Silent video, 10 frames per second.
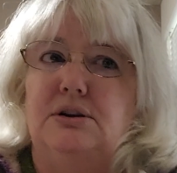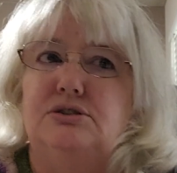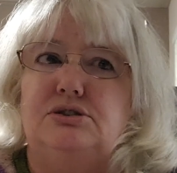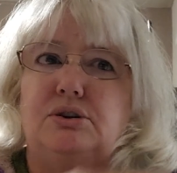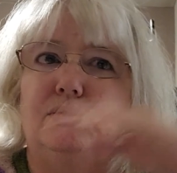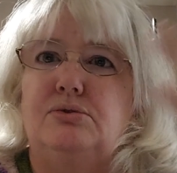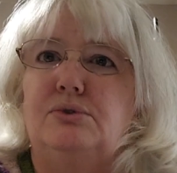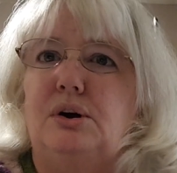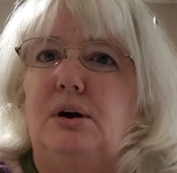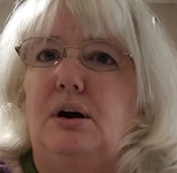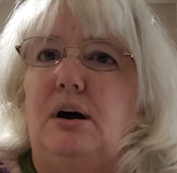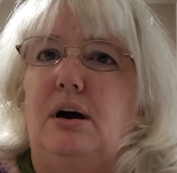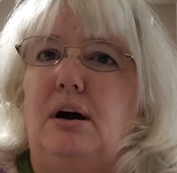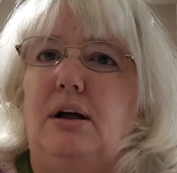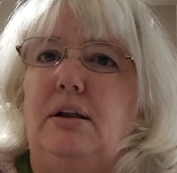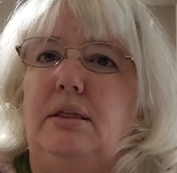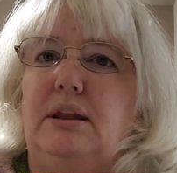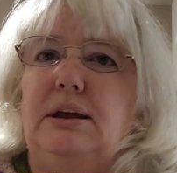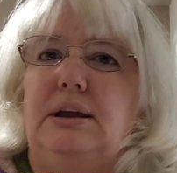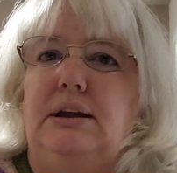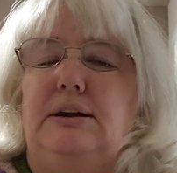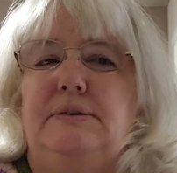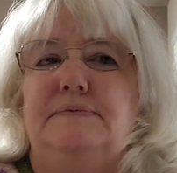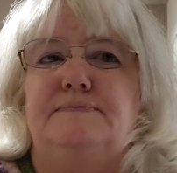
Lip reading: So on the